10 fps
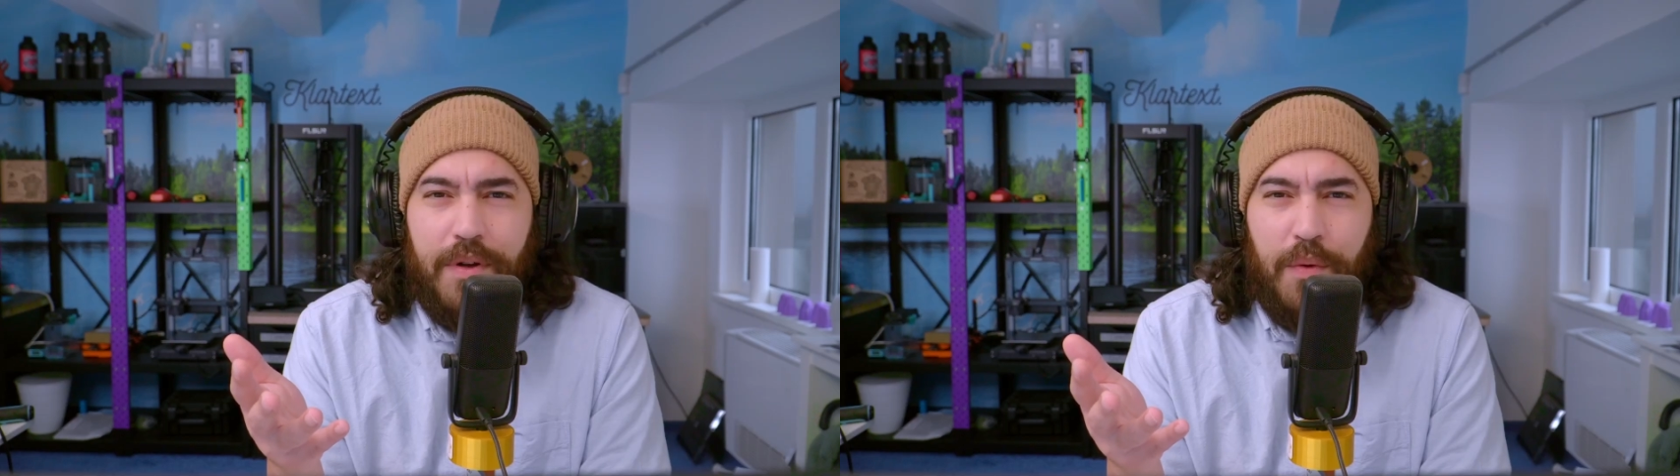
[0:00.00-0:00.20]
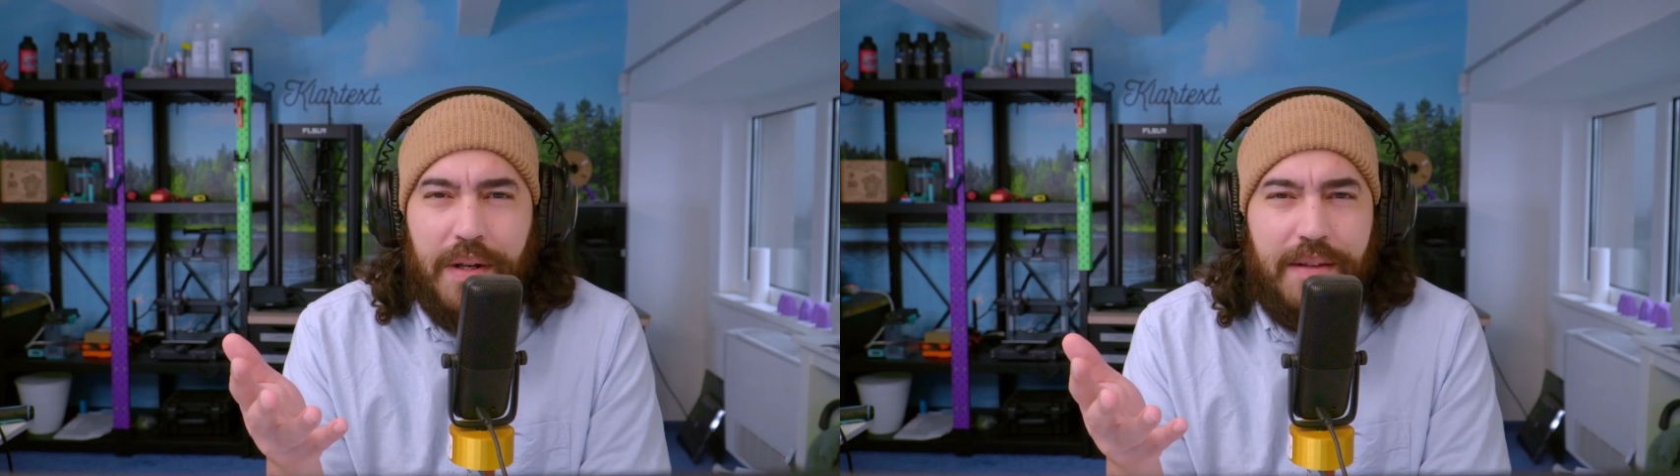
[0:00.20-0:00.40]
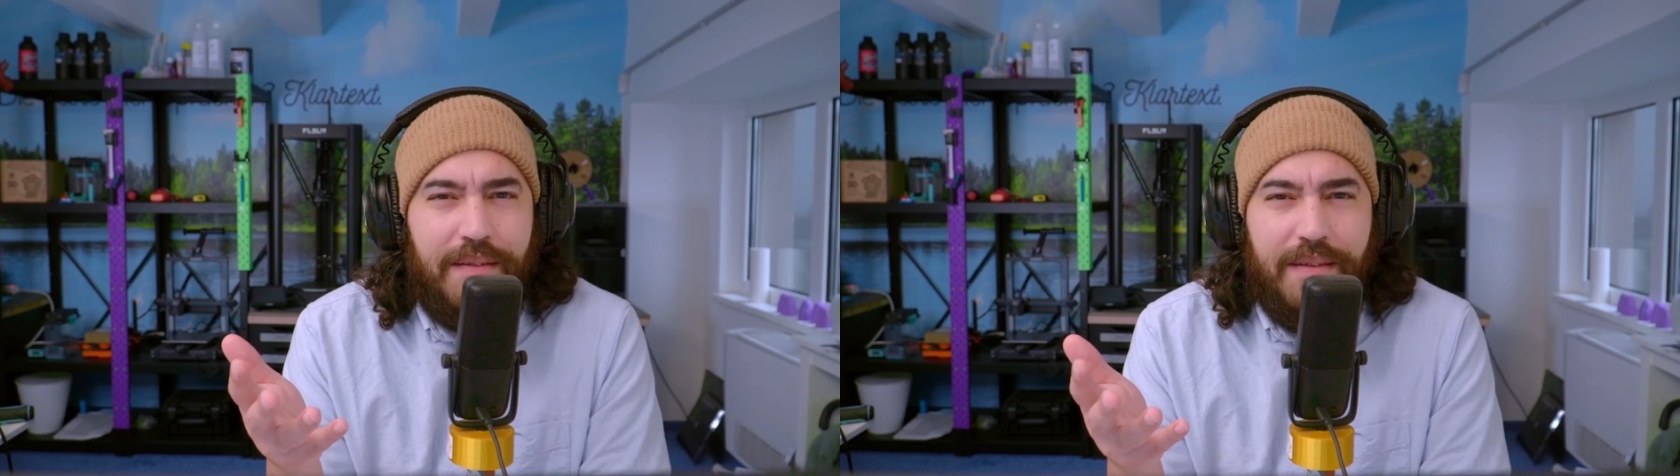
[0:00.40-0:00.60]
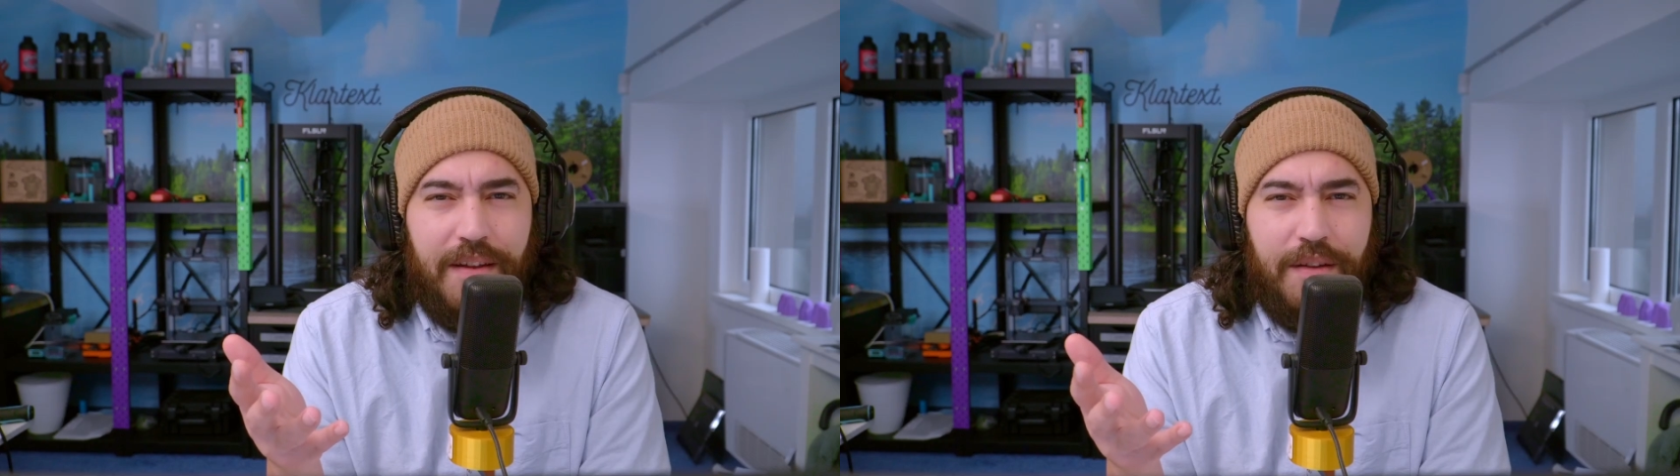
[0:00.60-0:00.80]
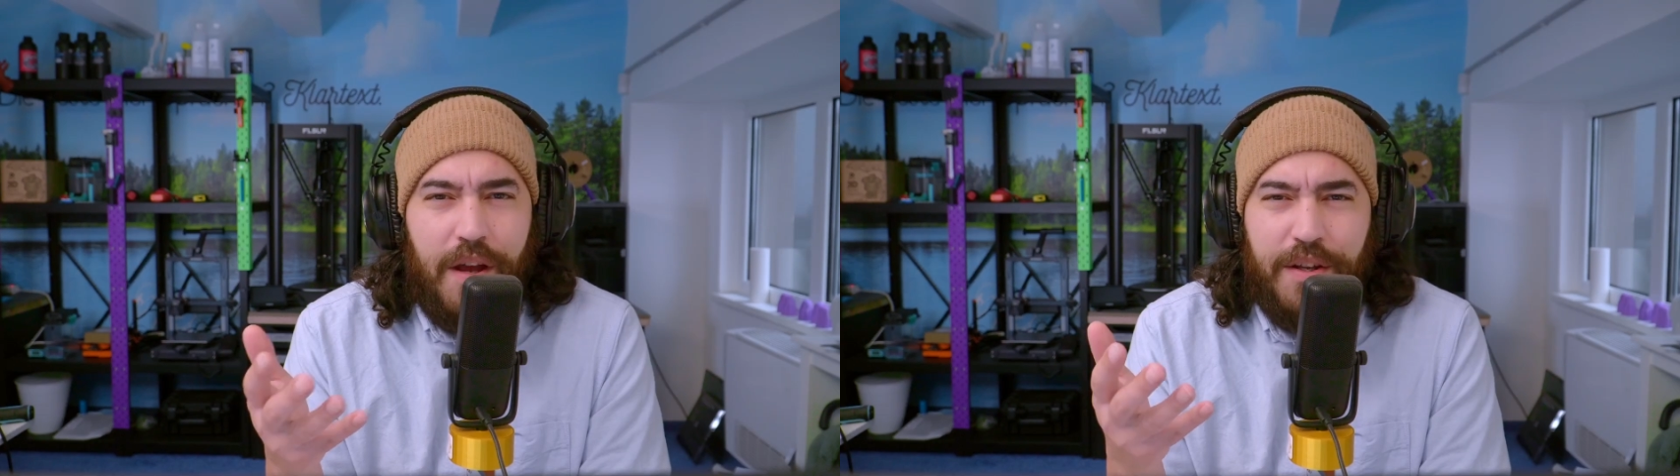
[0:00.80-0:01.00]
what?
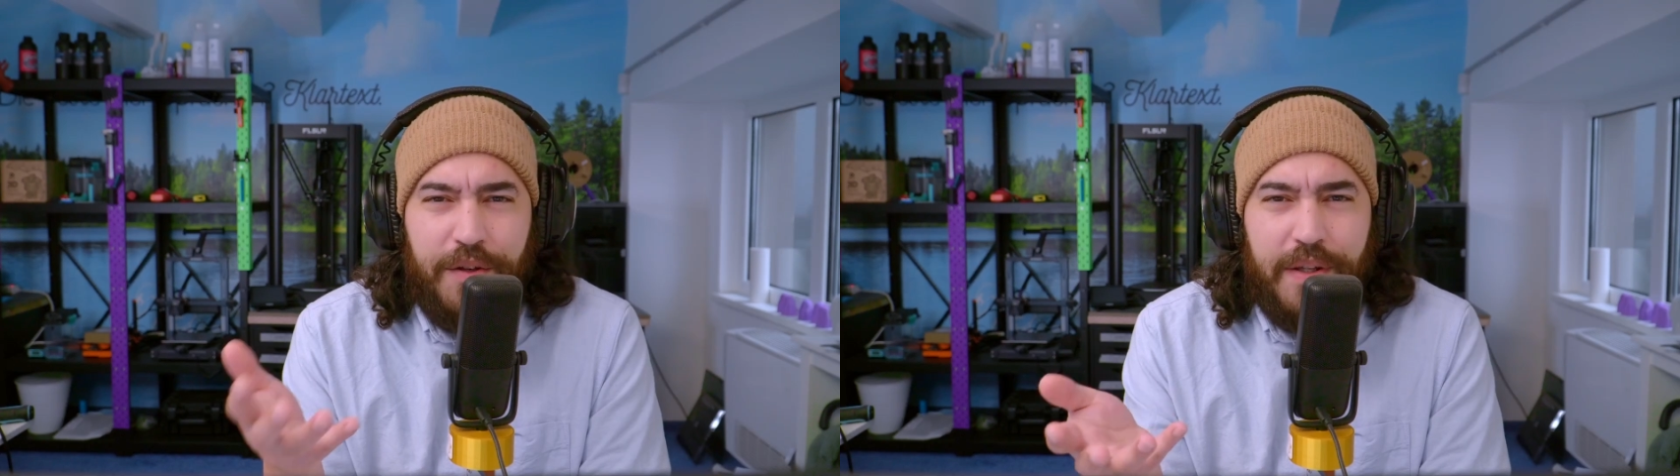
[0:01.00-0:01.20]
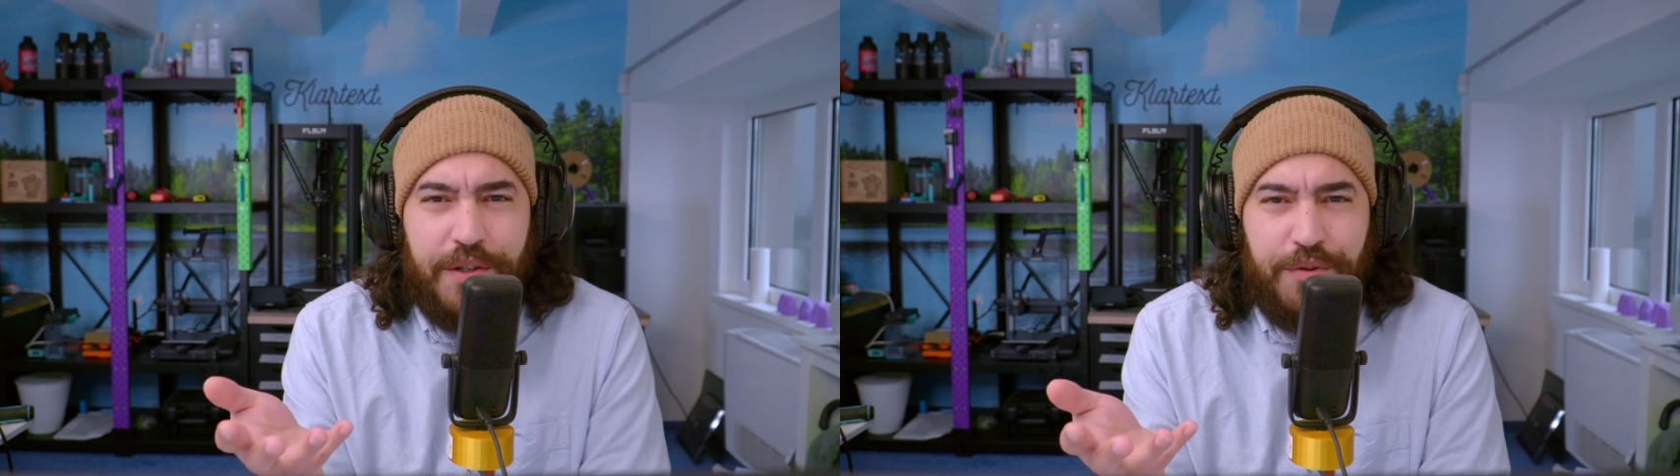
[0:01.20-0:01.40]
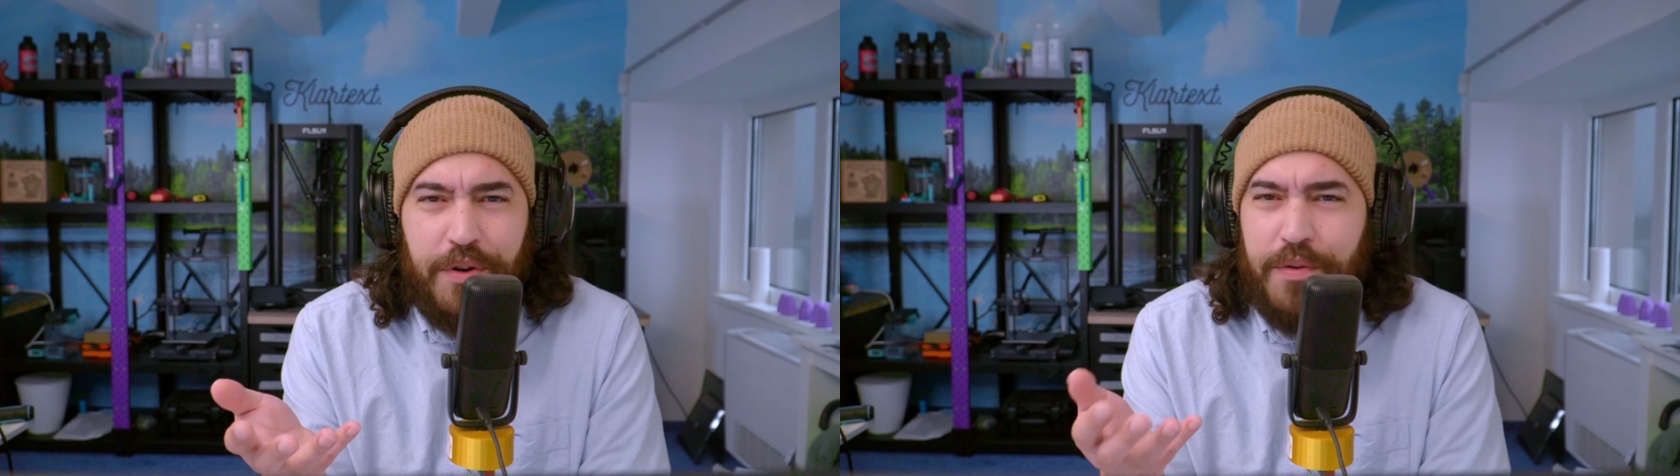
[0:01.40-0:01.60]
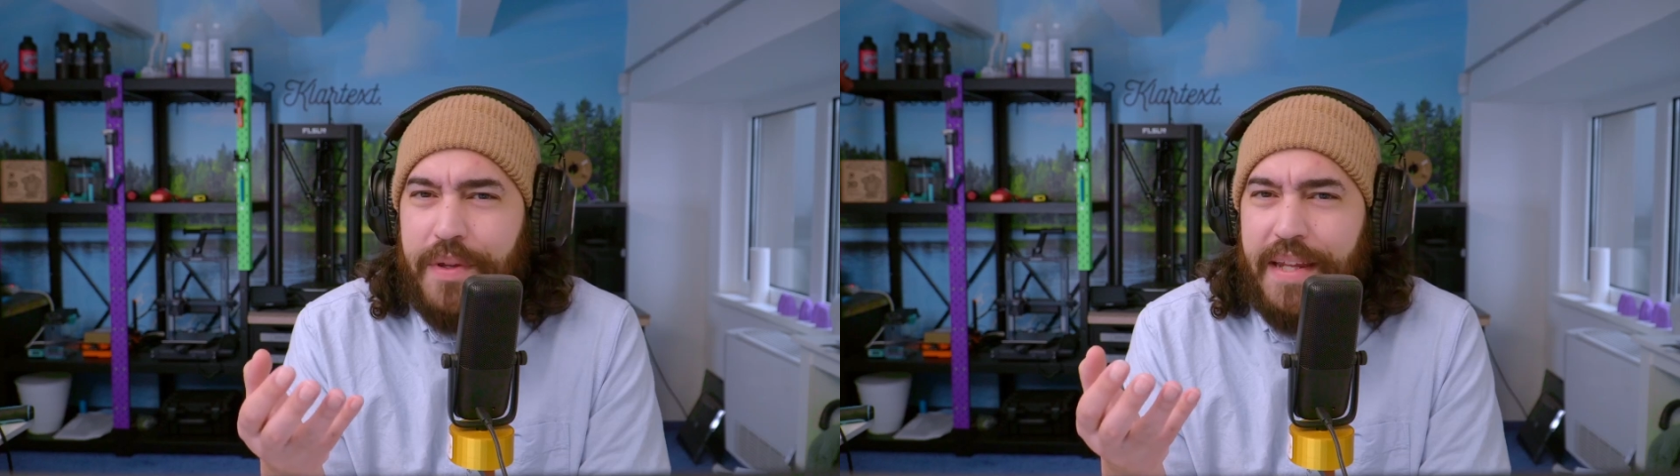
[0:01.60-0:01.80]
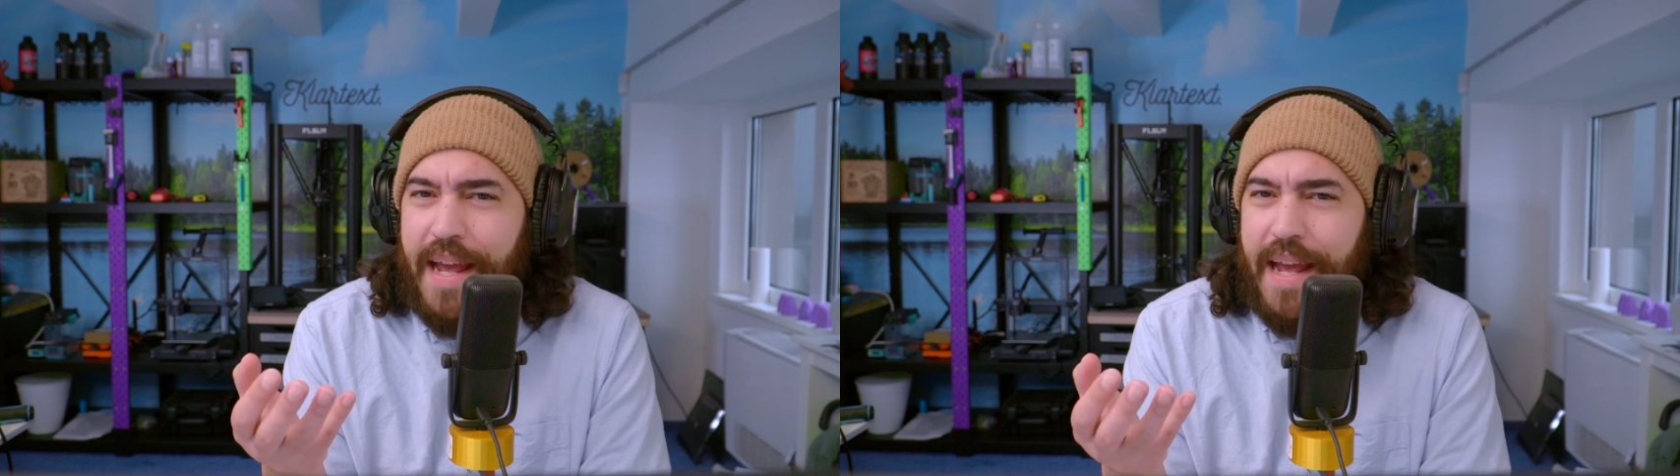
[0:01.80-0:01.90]
A dual extruder with an